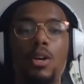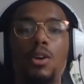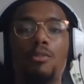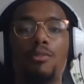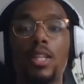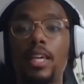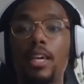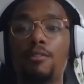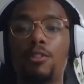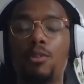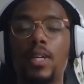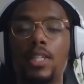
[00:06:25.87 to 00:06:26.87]
really
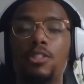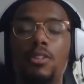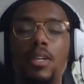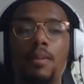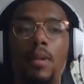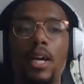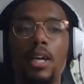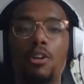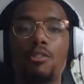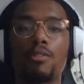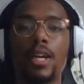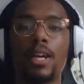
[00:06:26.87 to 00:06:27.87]
influential in my
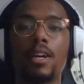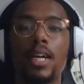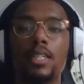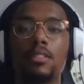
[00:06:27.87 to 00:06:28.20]
career in